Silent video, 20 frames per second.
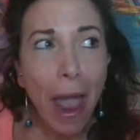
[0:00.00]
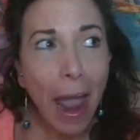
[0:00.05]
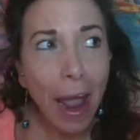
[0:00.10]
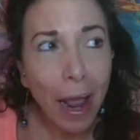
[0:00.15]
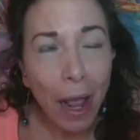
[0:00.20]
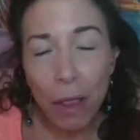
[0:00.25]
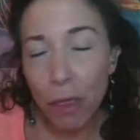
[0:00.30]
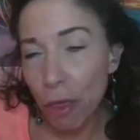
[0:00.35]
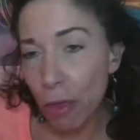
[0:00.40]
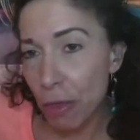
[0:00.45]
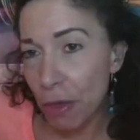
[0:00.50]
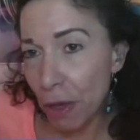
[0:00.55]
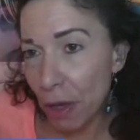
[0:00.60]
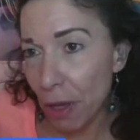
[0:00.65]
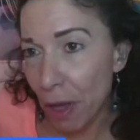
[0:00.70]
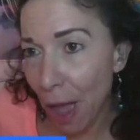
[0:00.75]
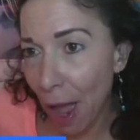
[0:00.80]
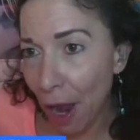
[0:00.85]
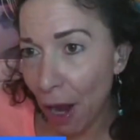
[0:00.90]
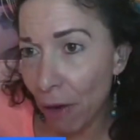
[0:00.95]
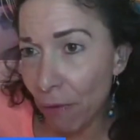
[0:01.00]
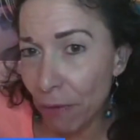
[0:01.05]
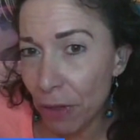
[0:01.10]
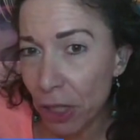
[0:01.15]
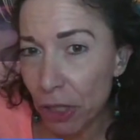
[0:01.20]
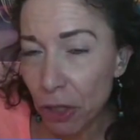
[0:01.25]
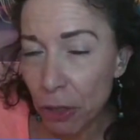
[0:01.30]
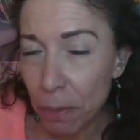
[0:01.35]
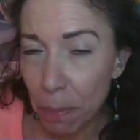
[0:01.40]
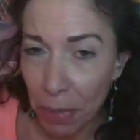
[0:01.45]
And the
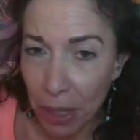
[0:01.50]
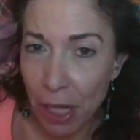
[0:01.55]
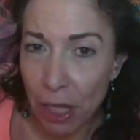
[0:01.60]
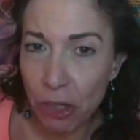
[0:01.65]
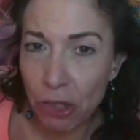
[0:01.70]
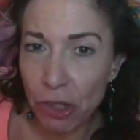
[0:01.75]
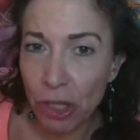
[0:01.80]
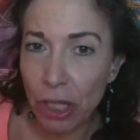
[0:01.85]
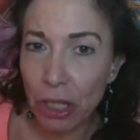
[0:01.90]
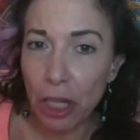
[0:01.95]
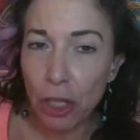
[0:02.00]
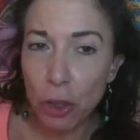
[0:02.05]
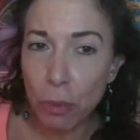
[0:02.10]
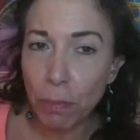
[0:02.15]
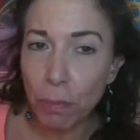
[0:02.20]
average patient gets